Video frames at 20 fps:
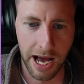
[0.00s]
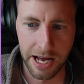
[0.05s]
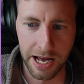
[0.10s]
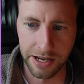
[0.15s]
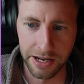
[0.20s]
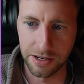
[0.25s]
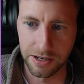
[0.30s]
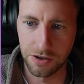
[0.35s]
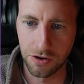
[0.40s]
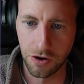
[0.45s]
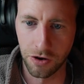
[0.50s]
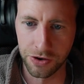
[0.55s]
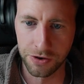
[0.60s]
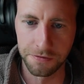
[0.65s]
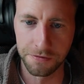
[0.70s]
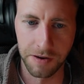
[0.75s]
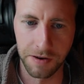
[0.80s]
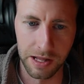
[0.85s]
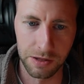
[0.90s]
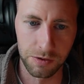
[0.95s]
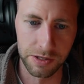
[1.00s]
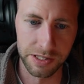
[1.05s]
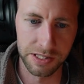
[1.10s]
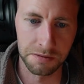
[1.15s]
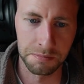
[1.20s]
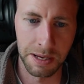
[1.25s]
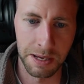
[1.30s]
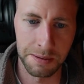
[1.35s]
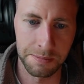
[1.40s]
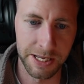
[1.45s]
current new followers, so
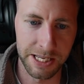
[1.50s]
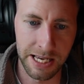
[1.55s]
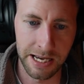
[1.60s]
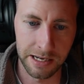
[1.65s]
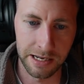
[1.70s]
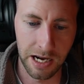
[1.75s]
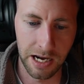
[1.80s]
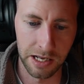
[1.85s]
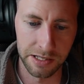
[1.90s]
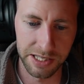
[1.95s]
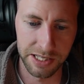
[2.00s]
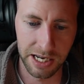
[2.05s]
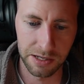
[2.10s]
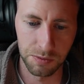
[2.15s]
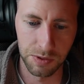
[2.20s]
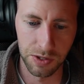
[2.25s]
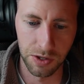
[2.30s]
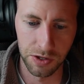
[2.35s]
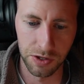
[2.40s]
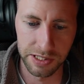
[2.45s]
maybe get in contact with all